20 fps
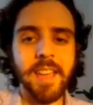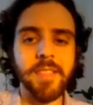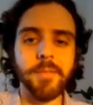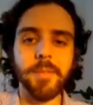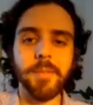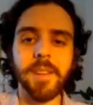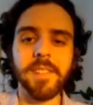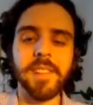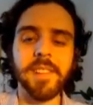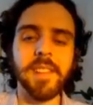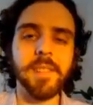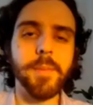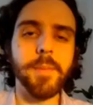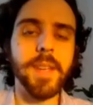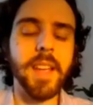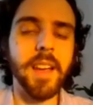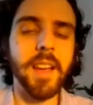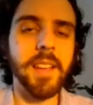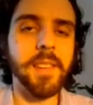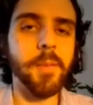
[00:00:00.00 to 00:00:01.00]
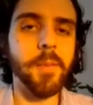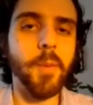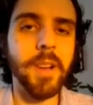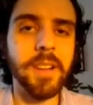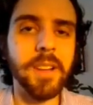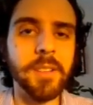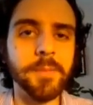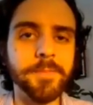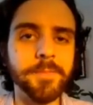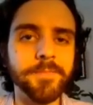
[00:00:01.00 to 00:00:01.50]
And the reason is because,
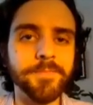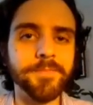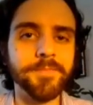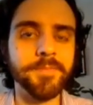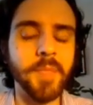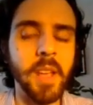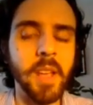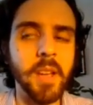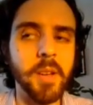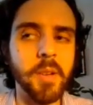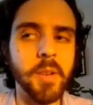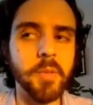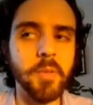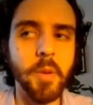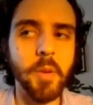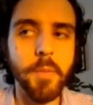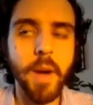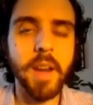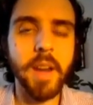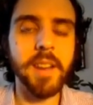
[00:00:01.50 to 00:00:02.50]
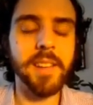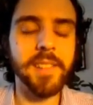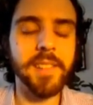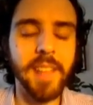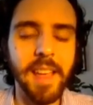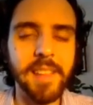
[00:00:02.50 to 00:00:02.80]
well, robotics